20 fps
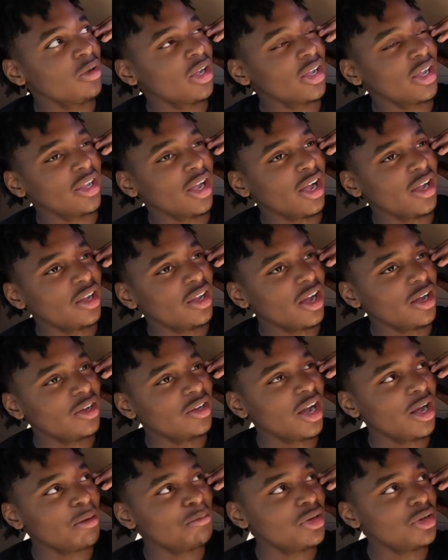Like
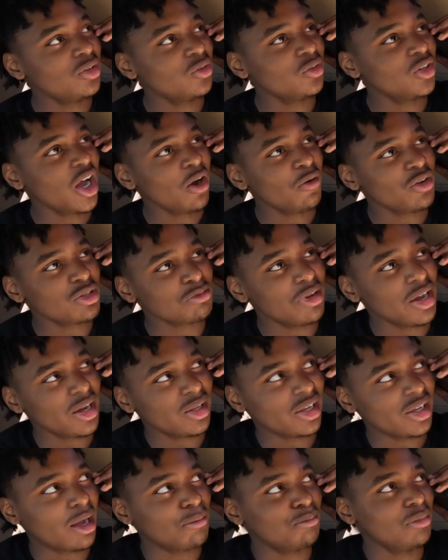y'all been knew y'all was bad.
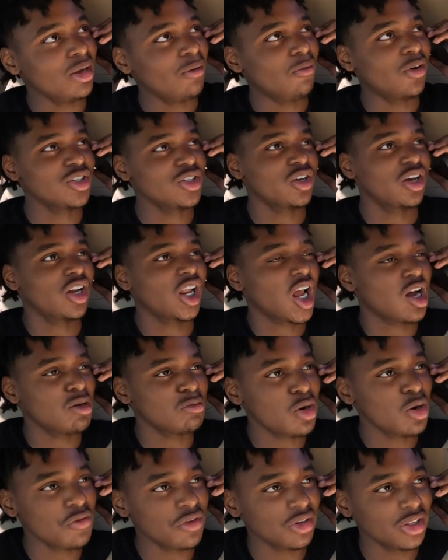Like I've been wanting y'all to come
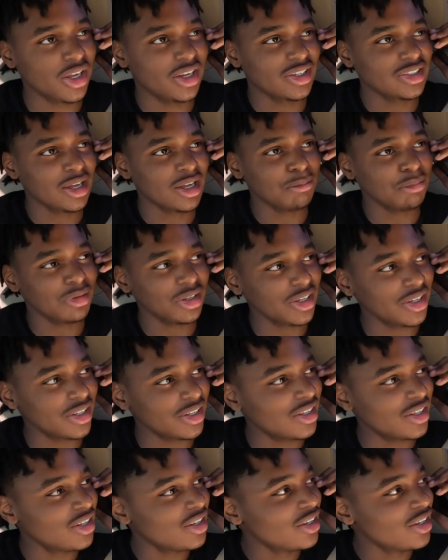over. Like stop playing.